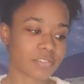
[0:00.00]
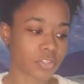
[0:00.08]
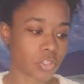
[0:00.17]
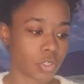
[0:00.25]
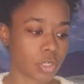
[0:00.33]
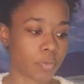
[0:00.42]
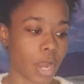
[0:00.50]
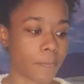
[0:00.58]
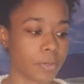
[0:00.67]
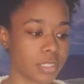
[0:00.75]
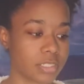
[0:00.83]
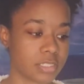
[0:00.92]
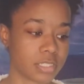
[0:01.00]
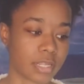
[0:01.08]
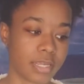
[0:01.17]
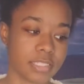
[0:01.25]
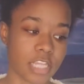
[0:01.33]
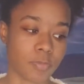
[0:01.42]
of the unique properties, this
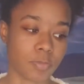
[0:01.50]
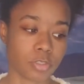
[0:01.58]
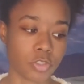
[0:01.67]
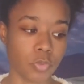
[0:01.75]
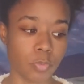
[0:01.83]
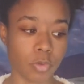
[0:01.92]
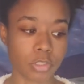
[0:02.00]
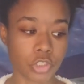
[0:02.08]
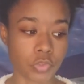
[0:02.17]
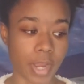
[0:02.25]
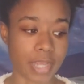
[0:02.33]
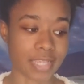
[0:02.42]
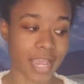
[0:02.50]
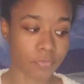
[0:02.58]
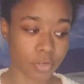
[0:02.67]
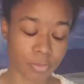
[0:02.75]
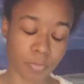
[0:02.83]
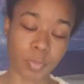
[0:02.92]
clay is able to moisturize and
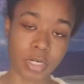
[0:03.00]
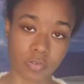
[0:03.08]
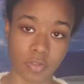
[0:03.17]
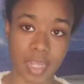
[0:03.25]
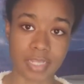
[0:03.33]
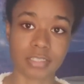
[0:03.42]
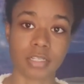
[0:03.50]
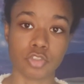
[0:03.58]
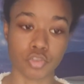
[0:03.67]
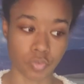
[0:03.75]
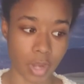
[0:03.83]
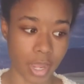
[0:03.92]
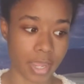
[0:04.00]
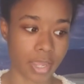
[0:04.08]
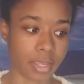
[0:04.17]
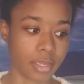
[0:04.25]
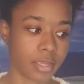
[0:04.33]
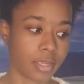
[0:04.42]
remineralize dry
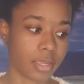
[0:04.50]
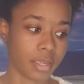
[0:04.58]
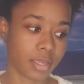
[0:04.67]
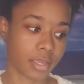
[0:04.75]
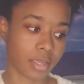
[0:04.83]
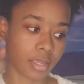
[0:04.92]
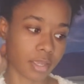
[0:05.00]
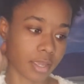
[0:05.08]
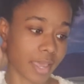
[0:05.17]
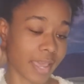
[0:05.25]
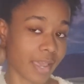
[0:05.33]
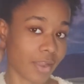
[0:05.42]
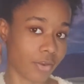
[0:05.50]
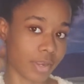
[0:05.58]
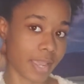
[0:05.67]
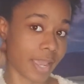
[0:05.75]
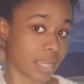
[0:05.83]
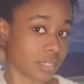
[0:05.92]
hair
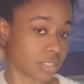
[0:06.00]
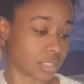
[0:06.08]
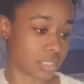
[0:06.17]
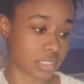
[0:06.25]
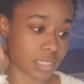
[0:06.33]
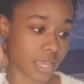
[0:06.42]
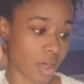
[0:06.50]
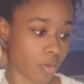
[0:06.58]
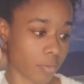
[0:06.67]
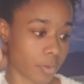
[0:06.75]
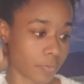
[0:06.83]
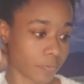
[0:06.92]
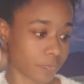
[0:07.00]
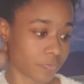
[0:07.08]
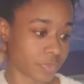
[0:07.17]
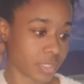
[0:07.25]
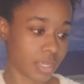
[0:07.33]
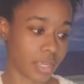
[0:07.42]
and the scalp.
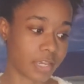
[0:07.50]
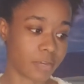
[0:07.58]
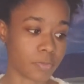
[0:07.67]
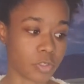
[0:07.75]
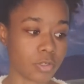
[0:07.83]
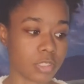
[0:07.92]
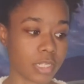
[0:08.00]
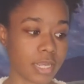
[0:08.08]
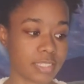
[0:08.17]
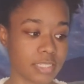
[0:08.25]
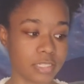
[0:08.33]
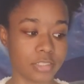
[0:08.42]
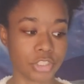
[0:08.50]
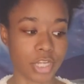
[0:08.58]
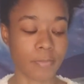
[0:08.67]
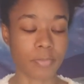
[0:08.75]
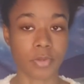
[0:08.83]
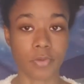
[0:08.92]
It can be utilized as a
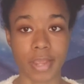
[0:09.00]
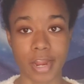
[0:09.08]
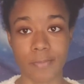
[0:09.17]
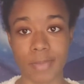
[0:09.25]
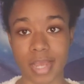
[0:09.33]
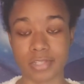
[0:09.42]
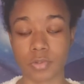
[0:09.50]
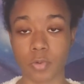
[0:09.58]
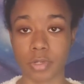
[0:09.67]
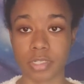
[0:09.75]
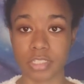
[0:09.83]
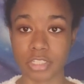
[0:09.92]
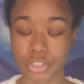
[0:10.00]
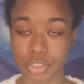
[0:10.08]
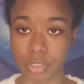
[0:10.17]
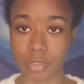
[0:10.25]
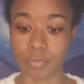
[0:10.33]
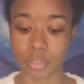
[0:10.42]
shampoo, hair mask, or
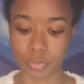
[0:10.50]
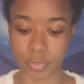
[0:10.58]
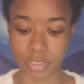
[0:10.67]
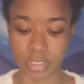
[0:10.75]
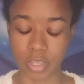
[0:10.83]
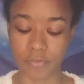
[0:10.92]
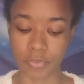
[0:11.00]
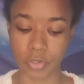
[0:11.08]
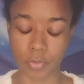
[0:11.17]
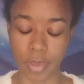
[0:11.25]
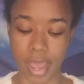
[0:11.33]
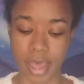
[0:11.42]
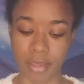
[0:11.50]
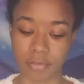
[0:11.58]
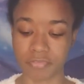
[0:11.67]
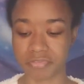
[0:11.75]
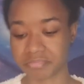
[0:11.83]
conditioner, which means if you have